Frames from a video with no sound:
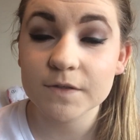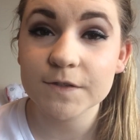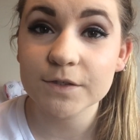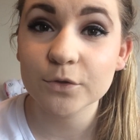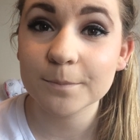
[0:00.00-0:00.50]

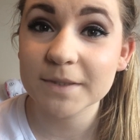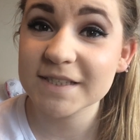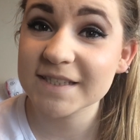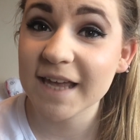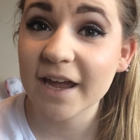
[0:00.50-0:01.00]
So
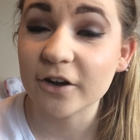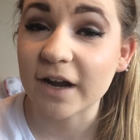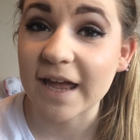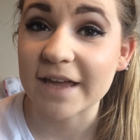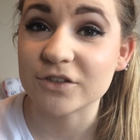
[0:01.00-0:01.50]

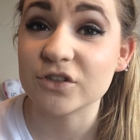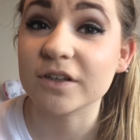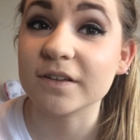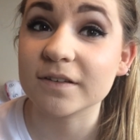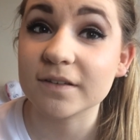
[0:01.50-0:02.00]
mascara, as you
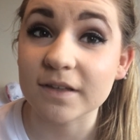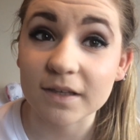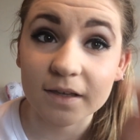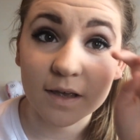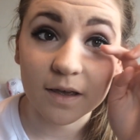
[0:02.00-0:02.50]
can
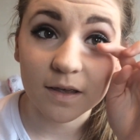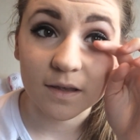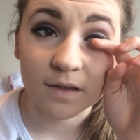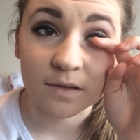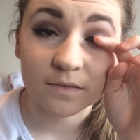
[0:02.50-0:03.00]
see,
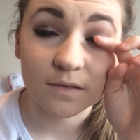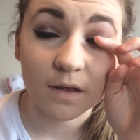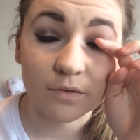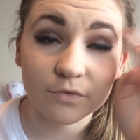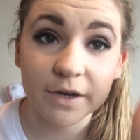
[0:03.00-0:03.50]
is
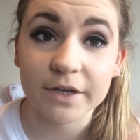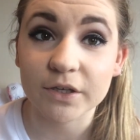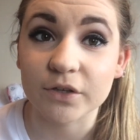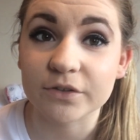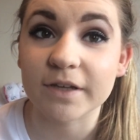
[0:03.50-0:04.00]
very
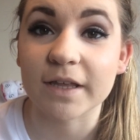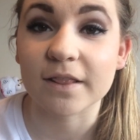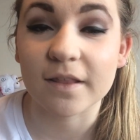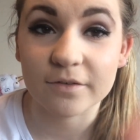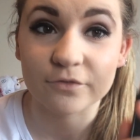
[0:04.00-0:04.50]
good. I
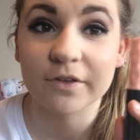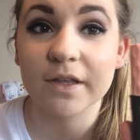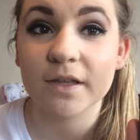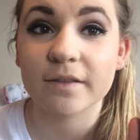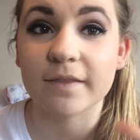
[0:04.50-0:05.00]
love
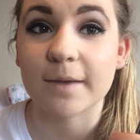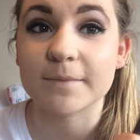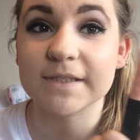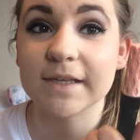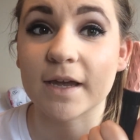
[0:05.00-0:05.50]
that
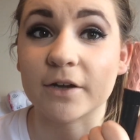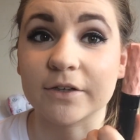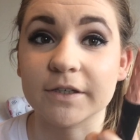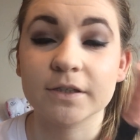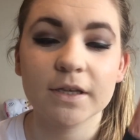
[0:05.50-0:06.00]

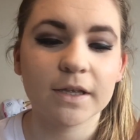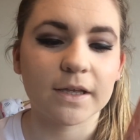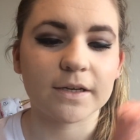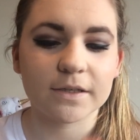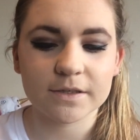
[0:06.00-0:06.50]
mascara,
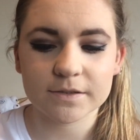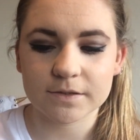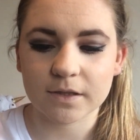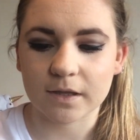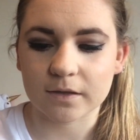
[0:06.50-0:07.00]
and it
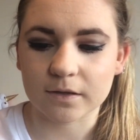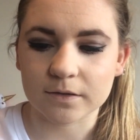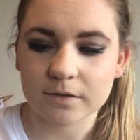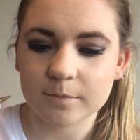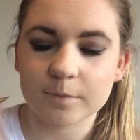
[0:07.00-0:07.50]
is like a
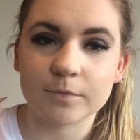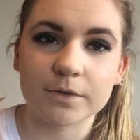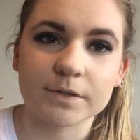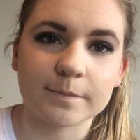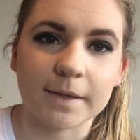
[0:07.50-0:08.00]
little bit more
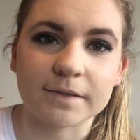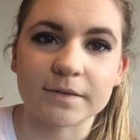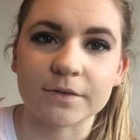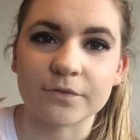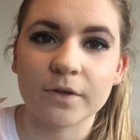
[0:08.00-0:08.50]

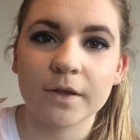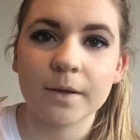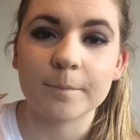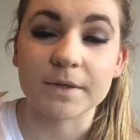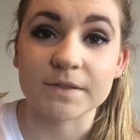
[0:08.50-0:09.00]
expensive,
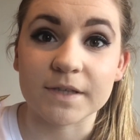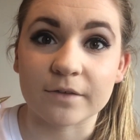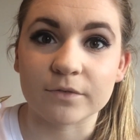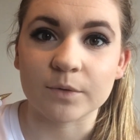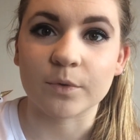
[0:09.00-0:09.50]
but it's
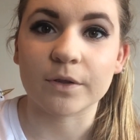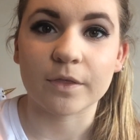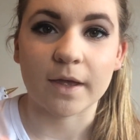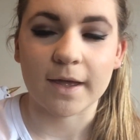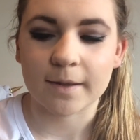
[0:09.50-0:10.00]
definitely worth
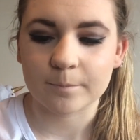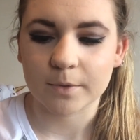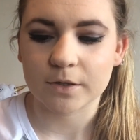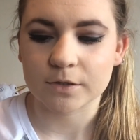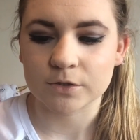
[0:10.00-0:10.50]
it. And
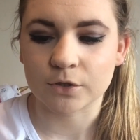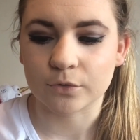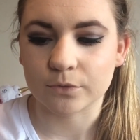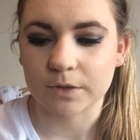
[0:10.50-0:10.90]
because you're